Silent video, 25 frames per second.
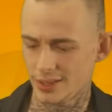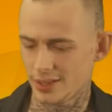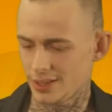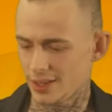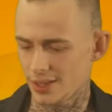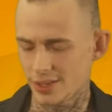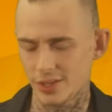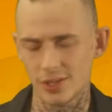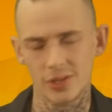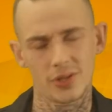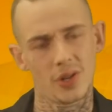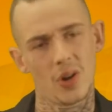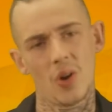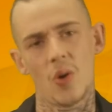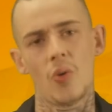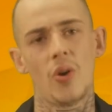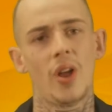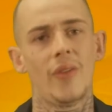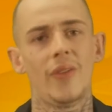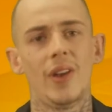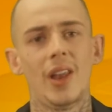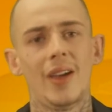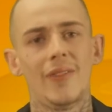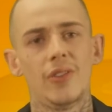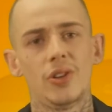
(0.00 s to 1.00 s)
That's just a whole
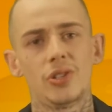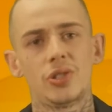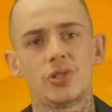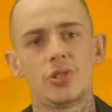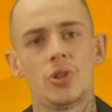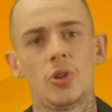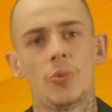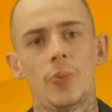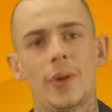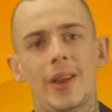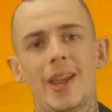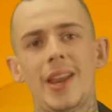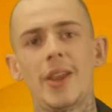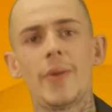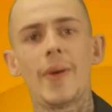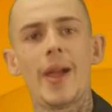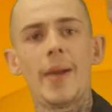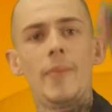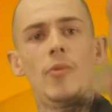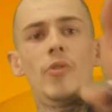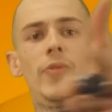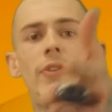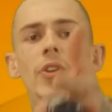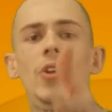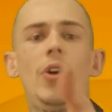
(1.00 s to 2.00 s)
nother level of stupid.
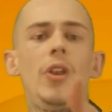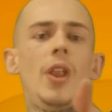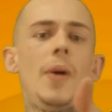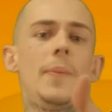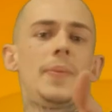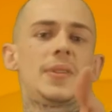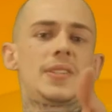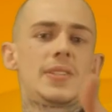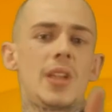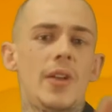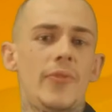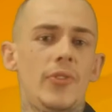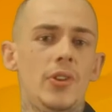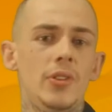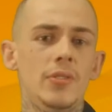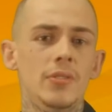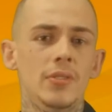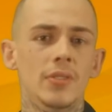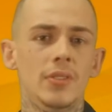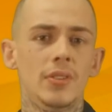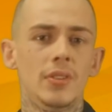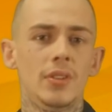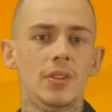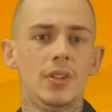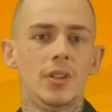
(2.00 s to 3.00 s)
Anyway, moving on, number 7.
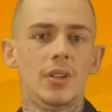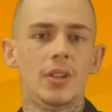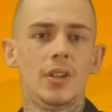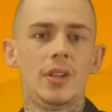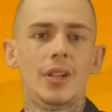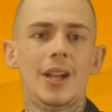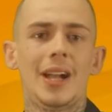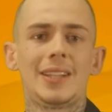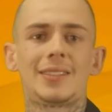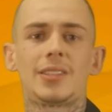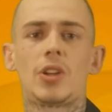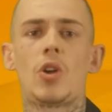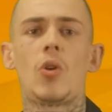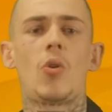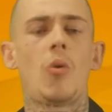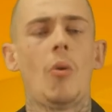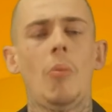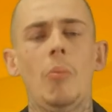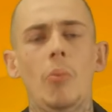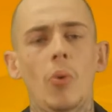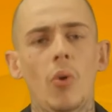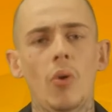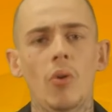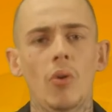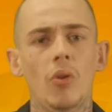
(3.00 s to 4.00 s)
That's
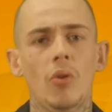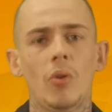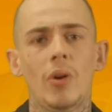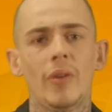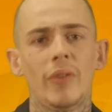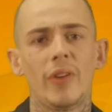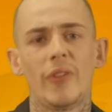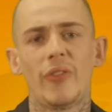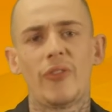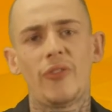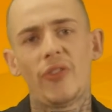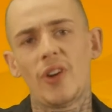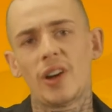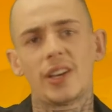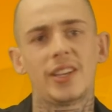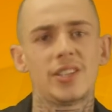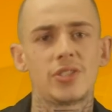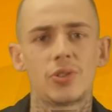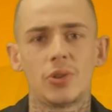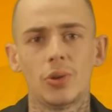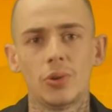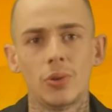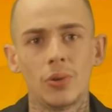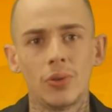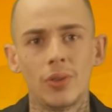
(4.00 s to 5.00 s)
Kukombo, whatever the fuck
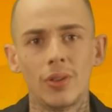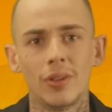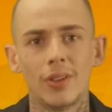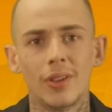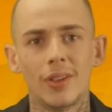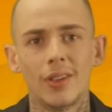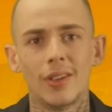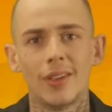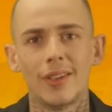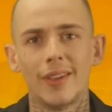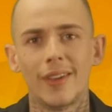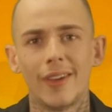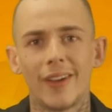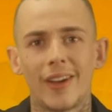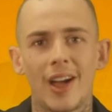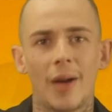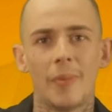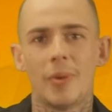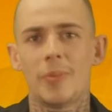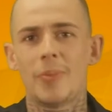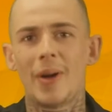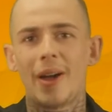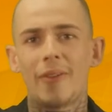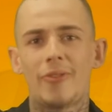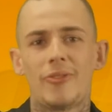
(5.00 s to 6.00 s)
he's called.
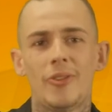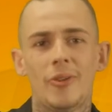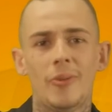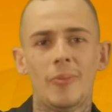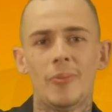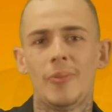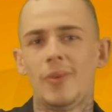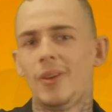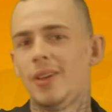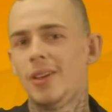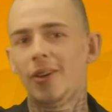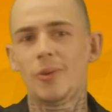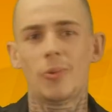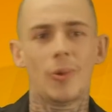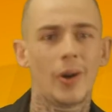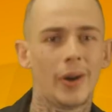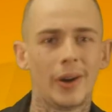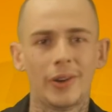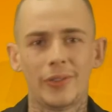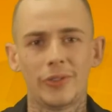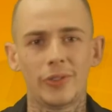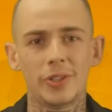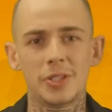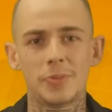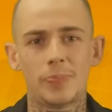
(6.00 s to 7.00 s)
Coming back from
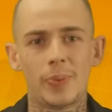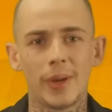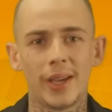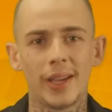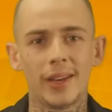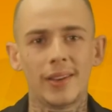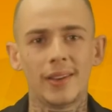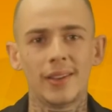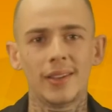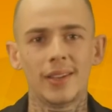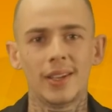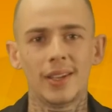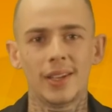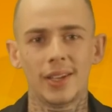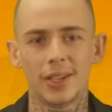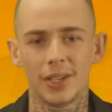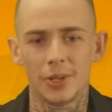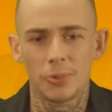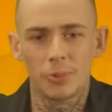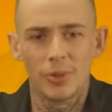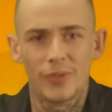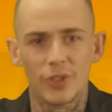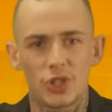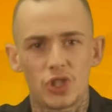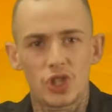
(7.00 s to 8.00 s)
wherever he's been
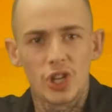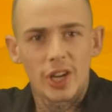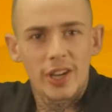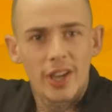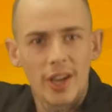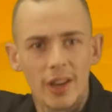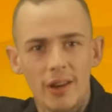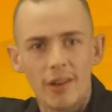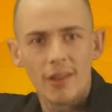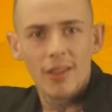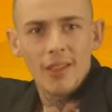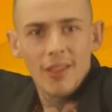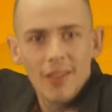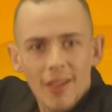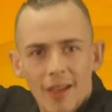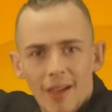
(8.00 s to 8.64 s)
with a chicken.